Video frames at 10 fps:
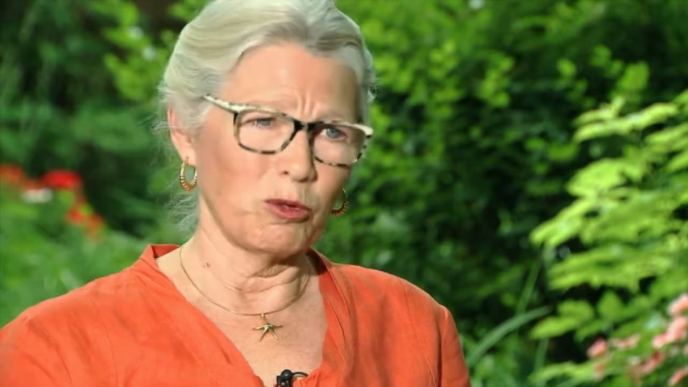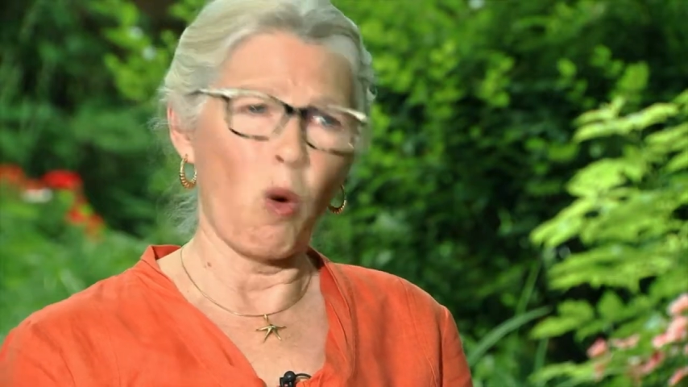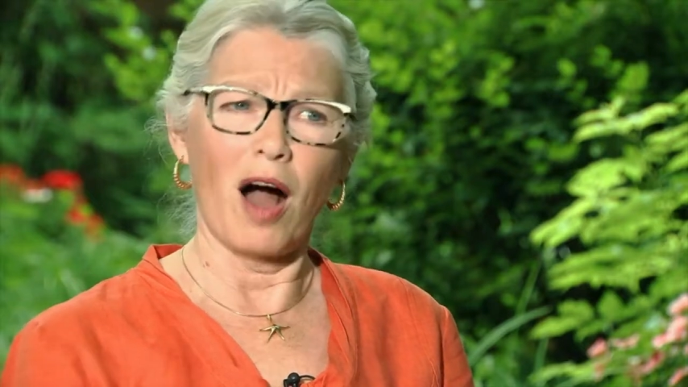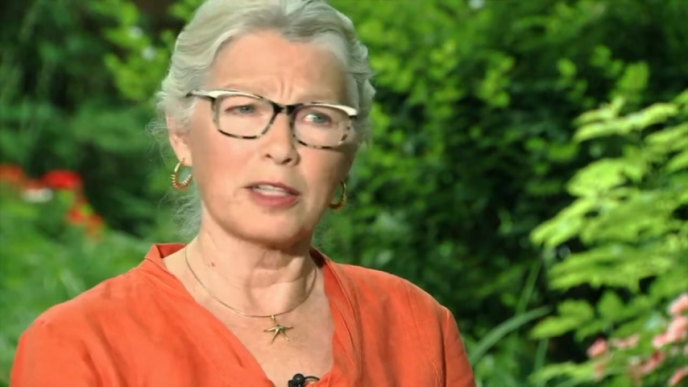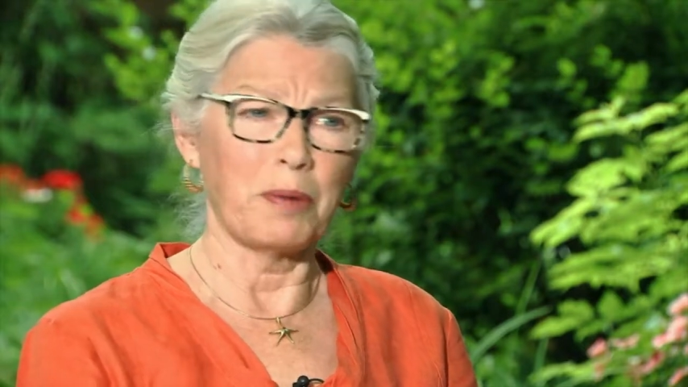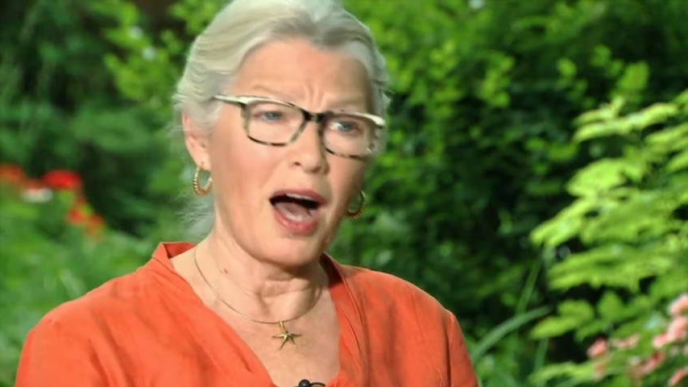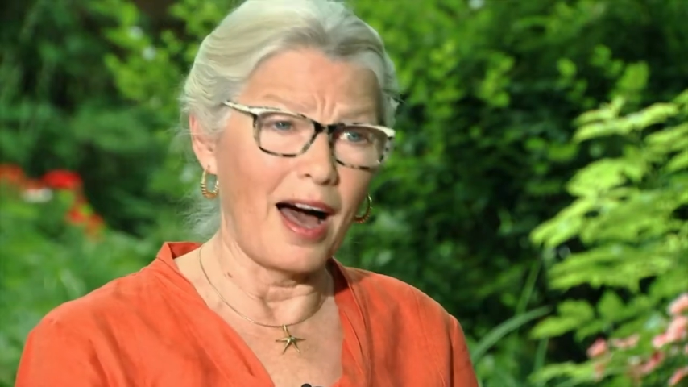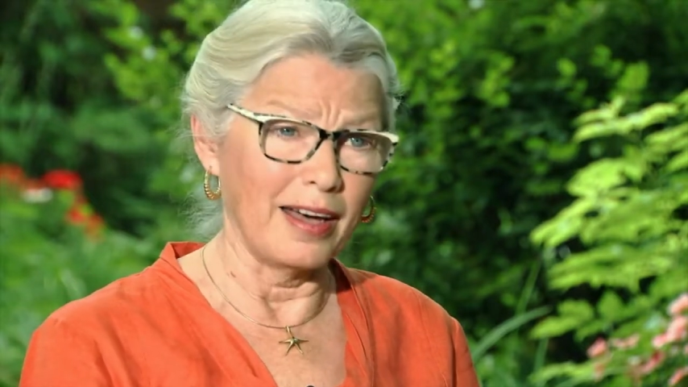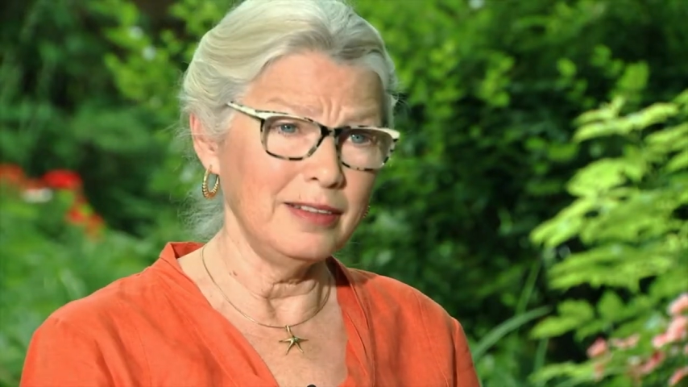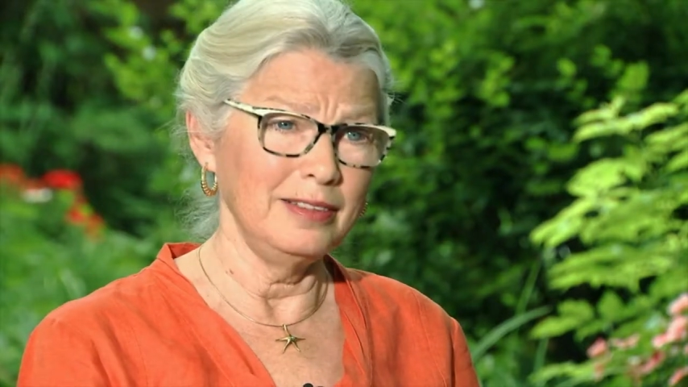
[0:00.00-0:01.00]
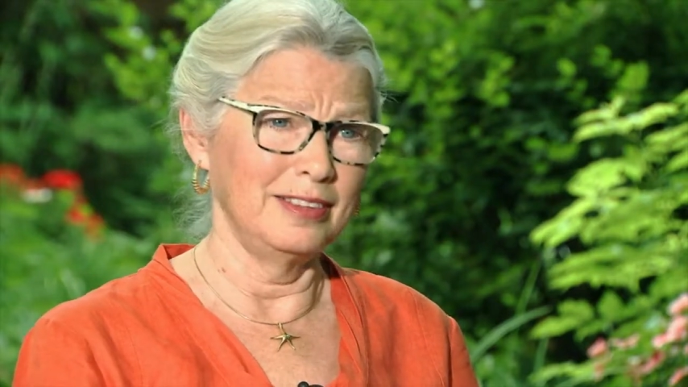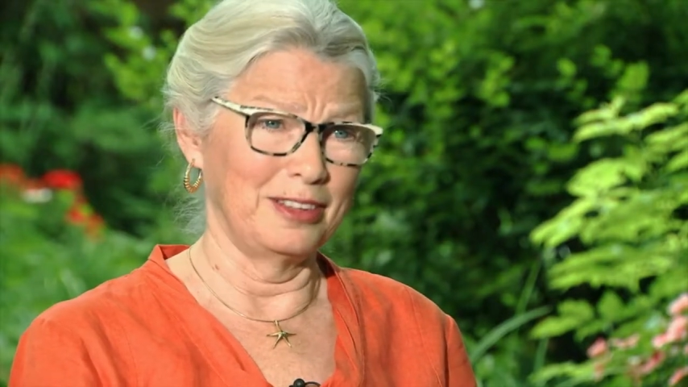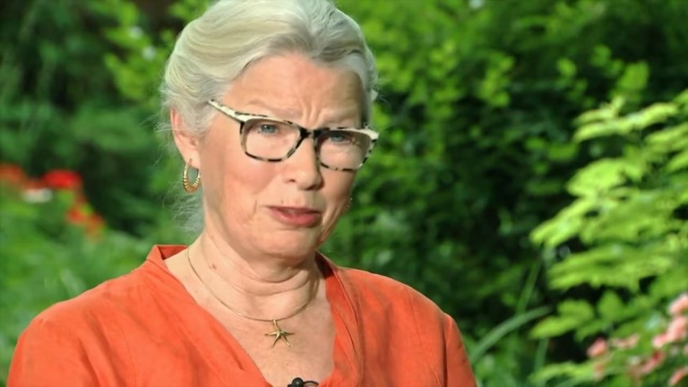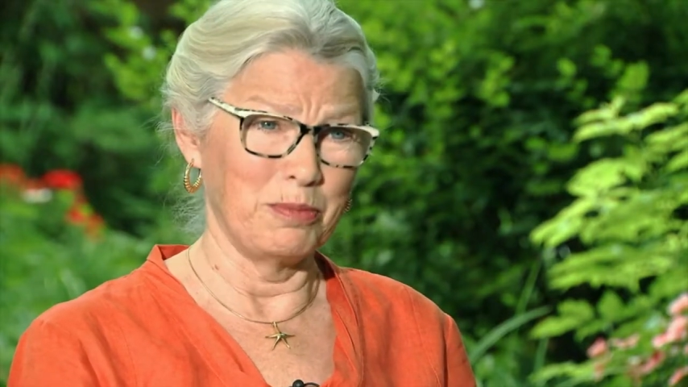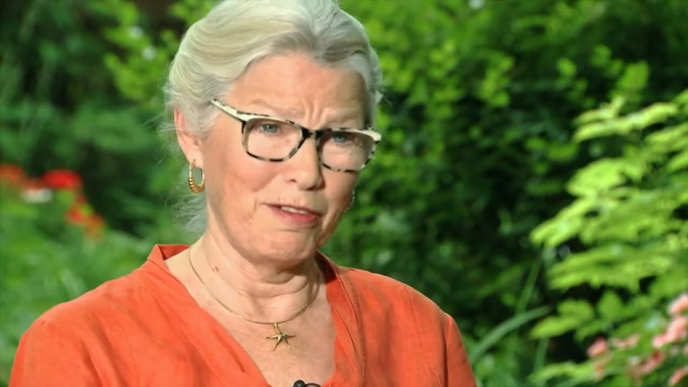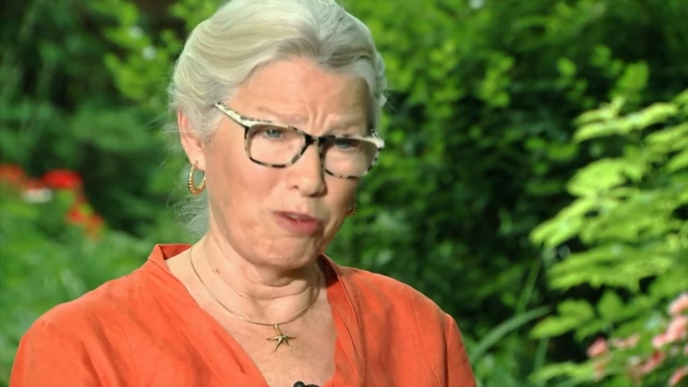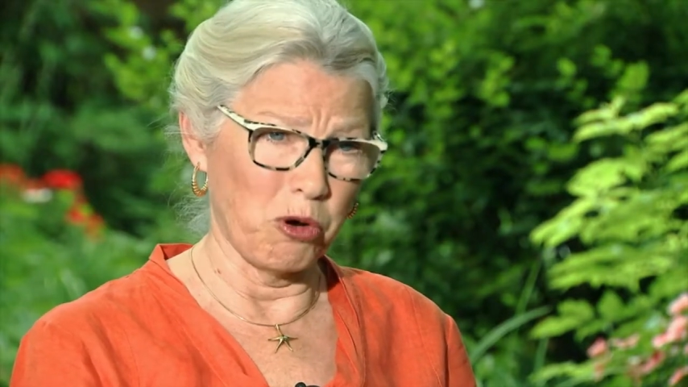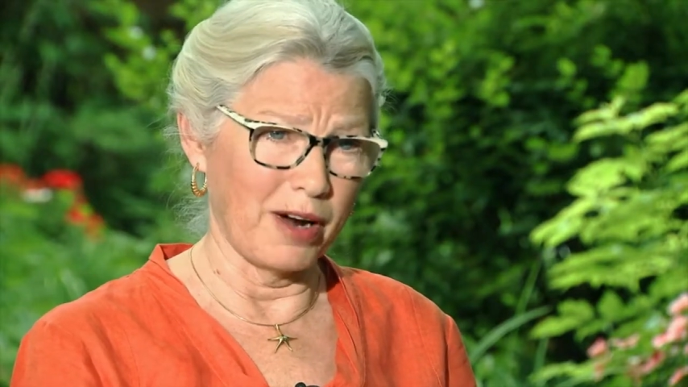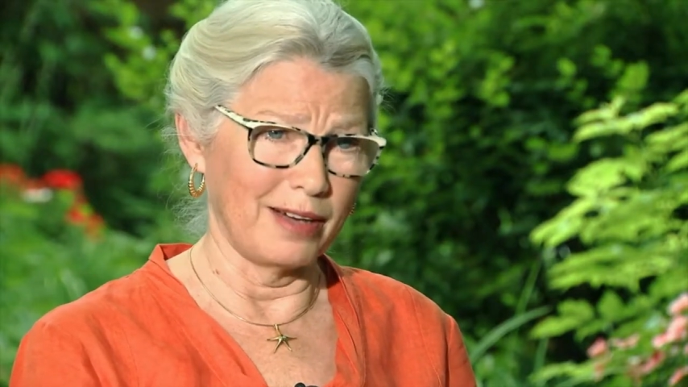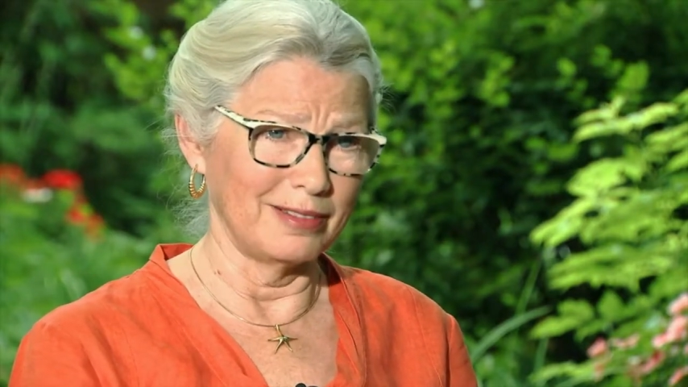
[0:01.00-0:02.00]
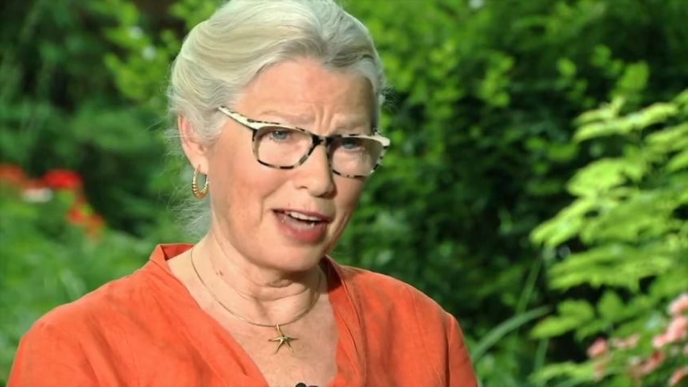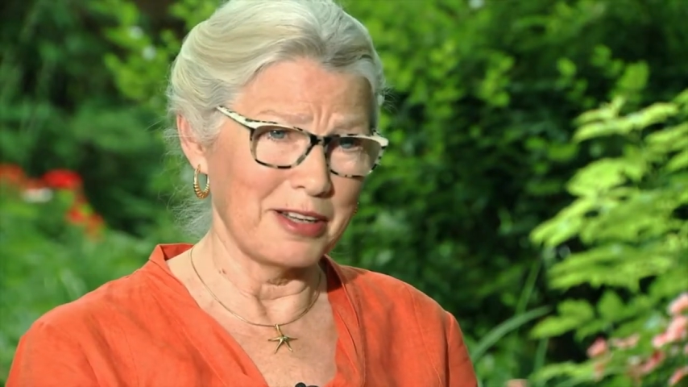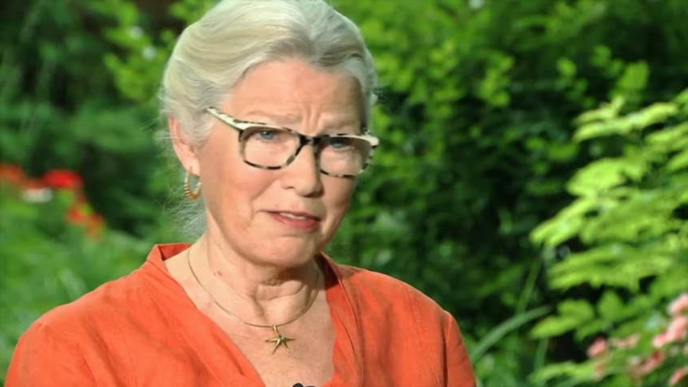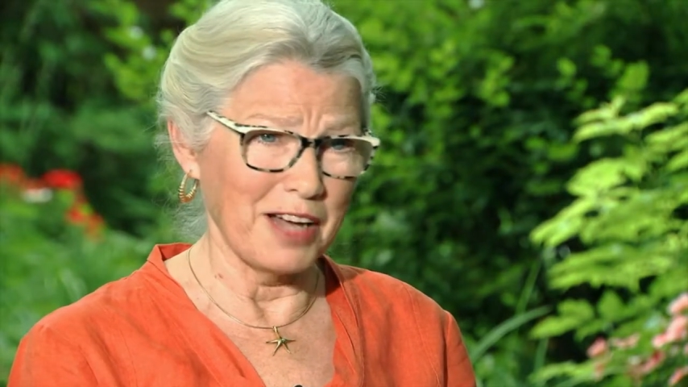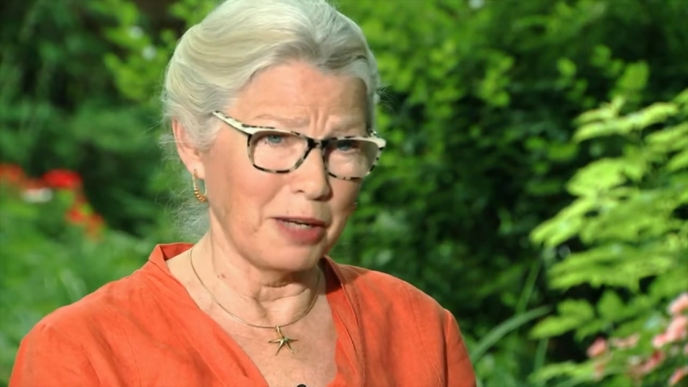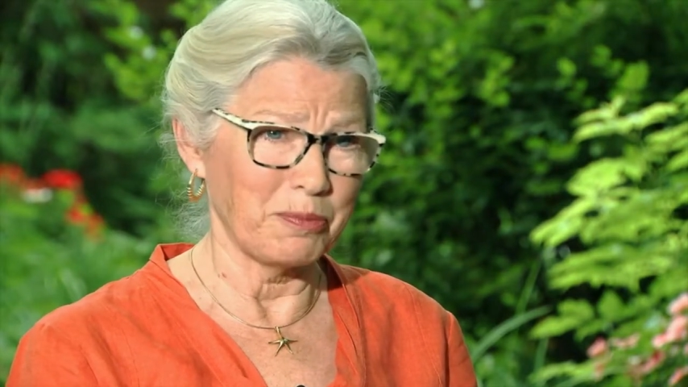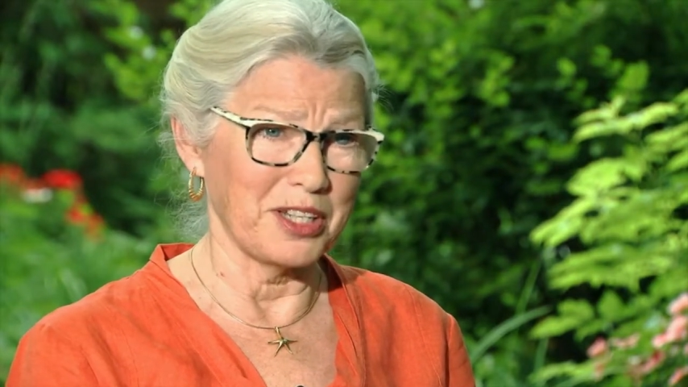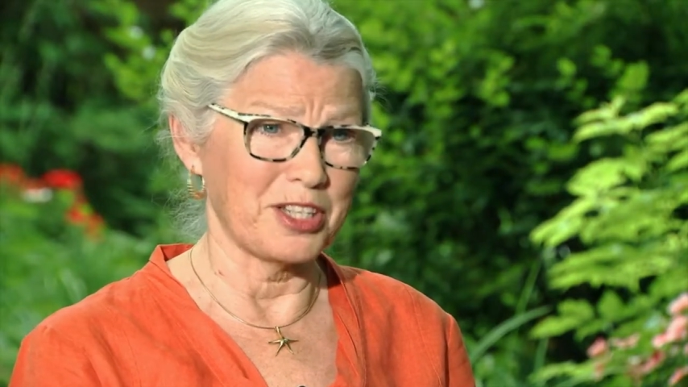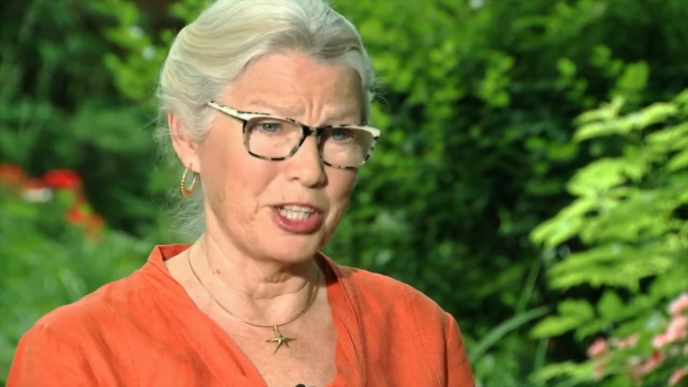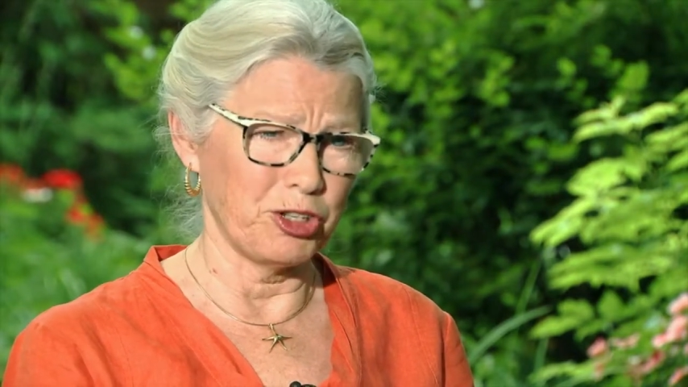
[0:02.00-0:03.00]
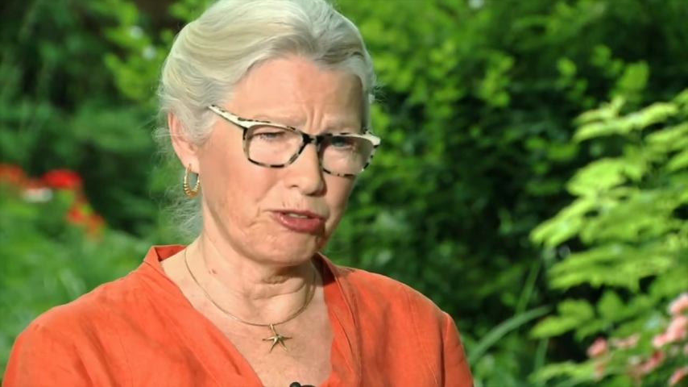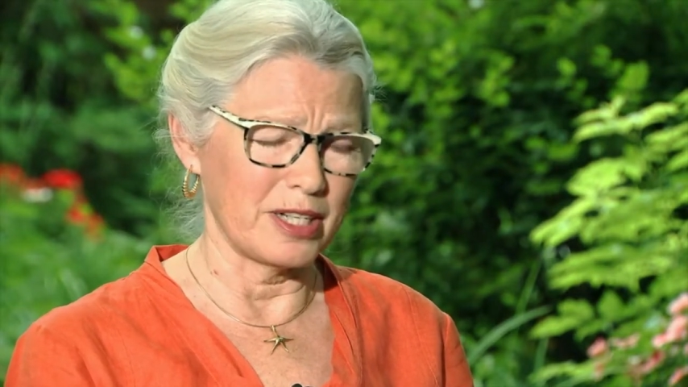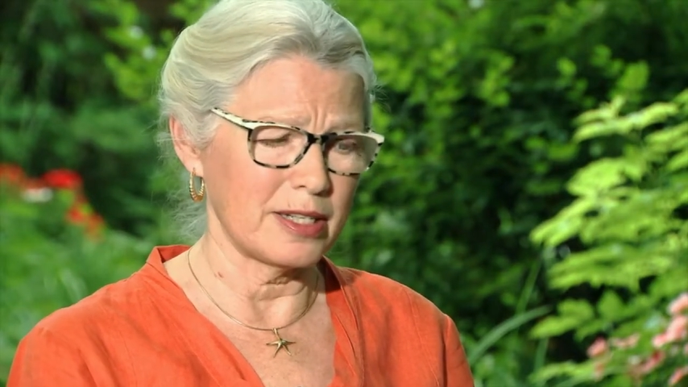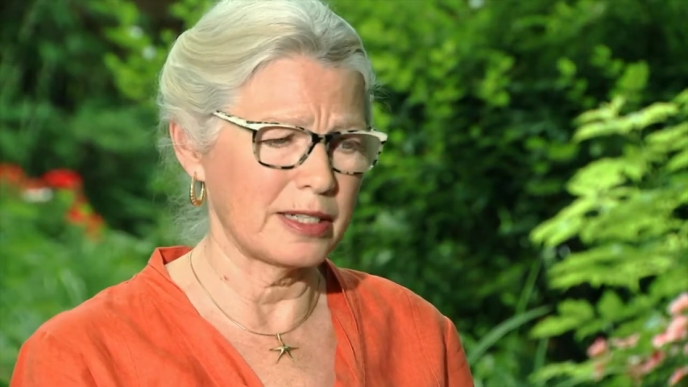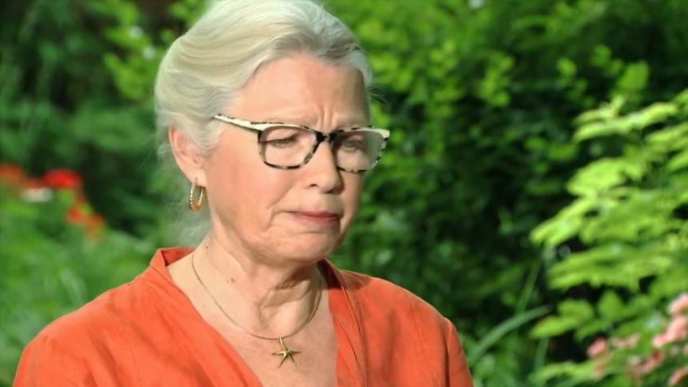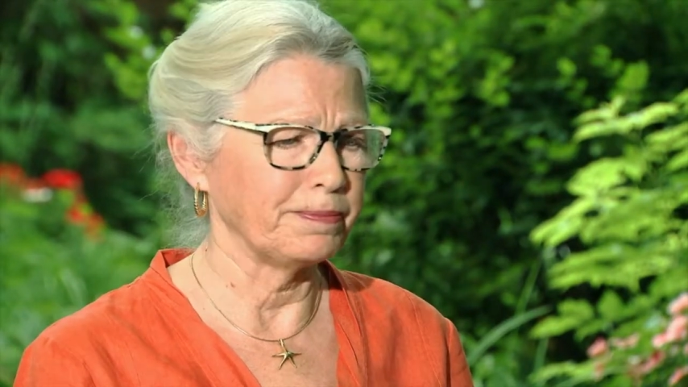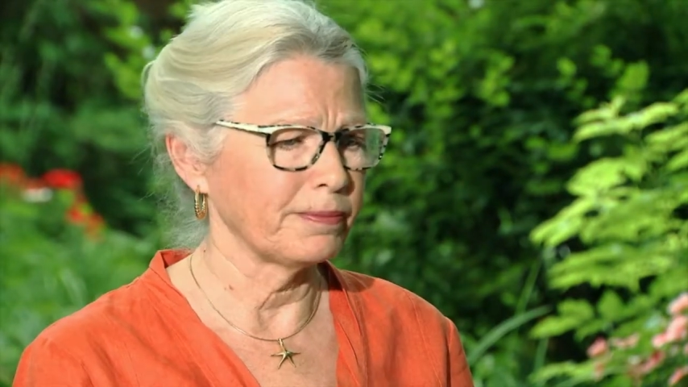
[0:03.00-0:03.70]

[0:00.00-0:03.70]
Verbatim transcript: walked by before I, I developed this interest